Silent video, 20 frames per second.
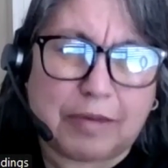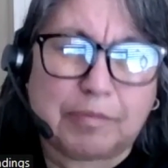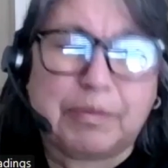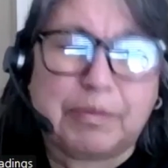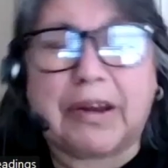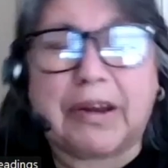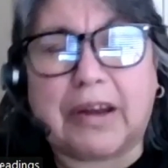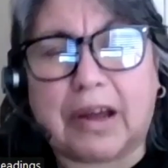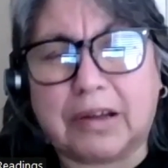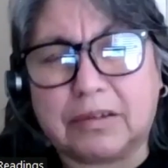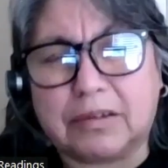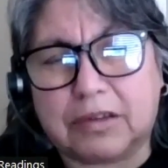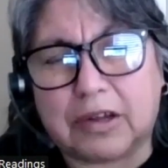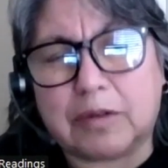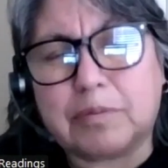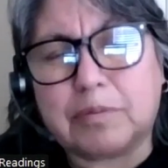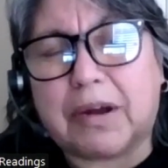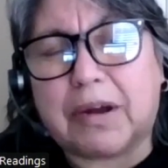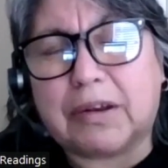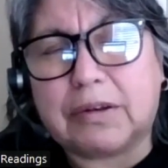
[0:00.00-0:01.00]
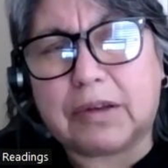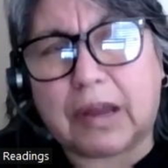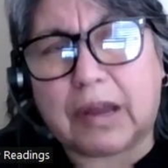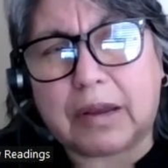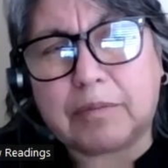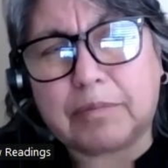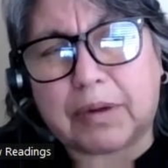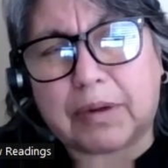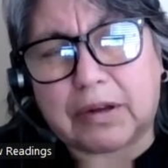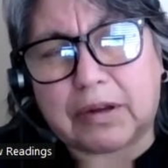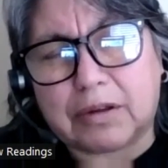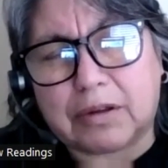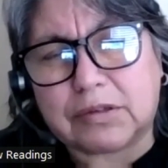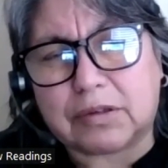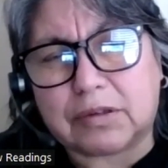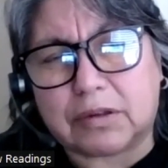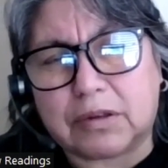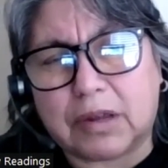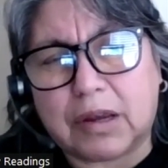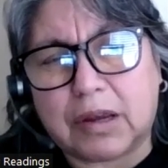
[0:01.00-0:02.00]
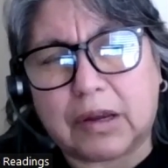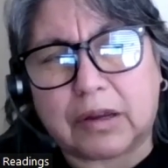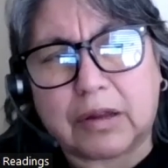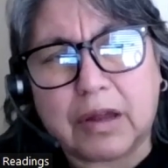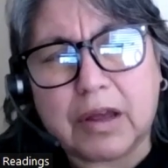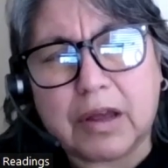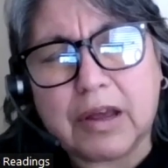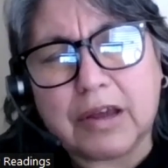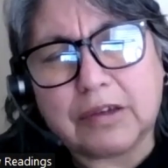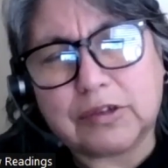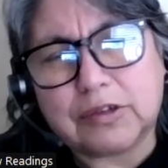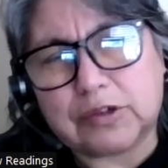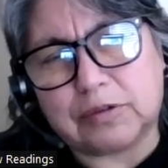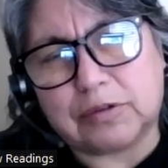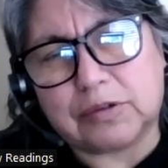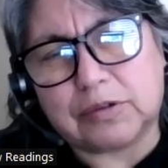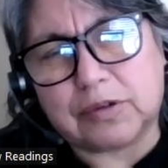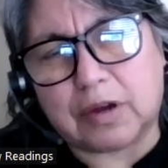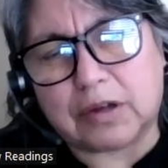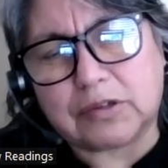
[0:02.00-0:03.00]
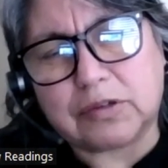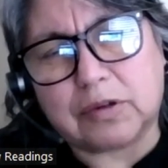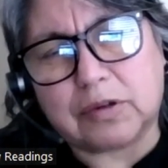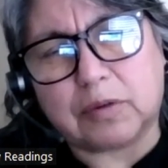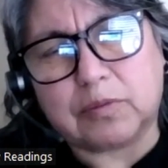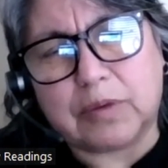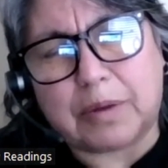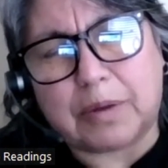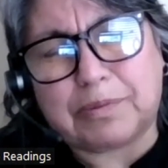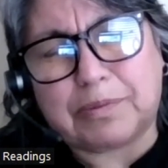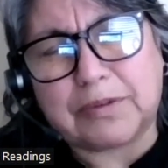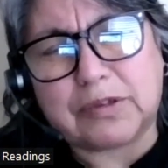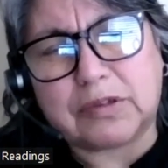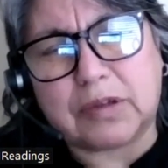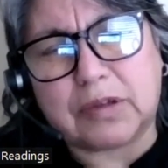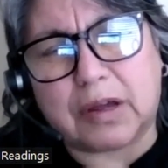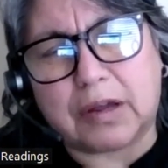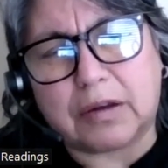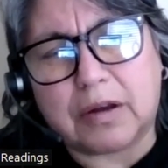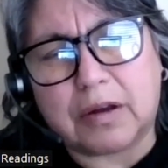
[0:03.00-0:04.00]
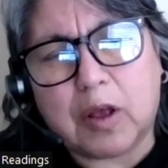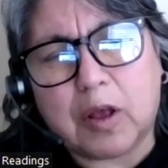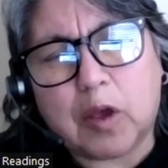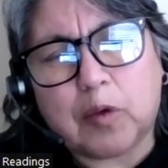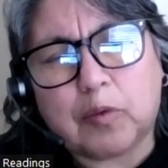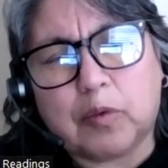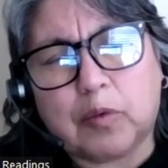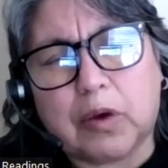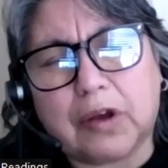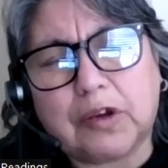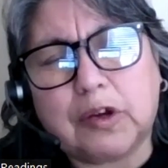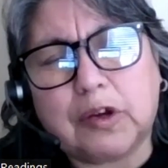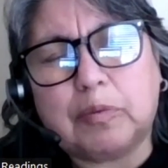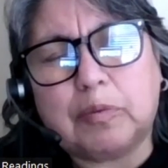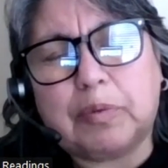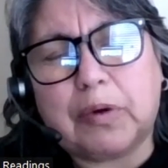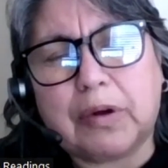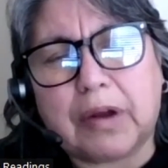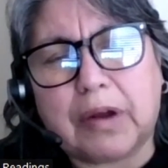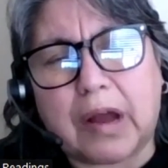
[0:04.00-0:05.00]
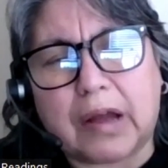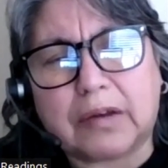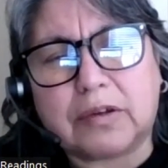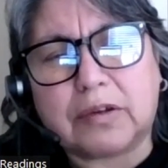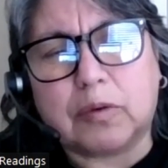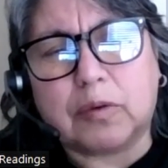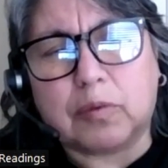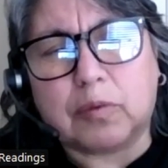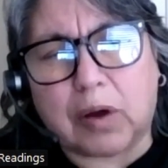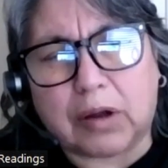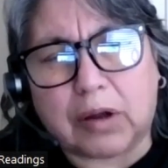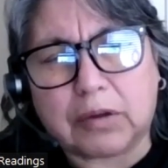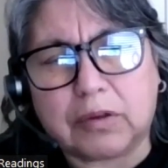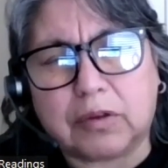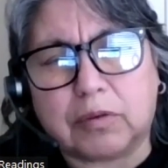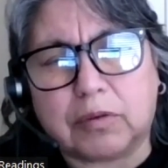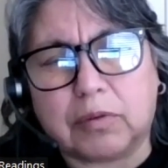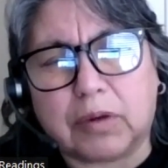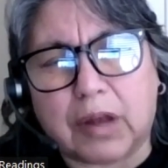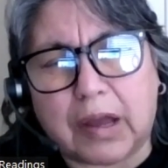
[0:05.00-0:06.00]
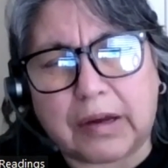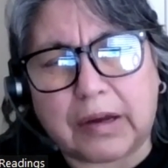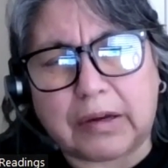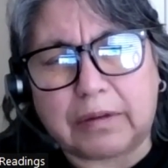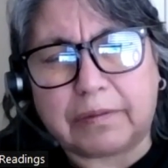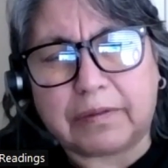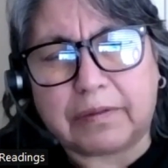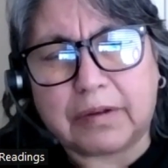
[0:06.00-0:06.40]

But they're mundane. But here's the thing: shoes also represent what you put on to walk through life.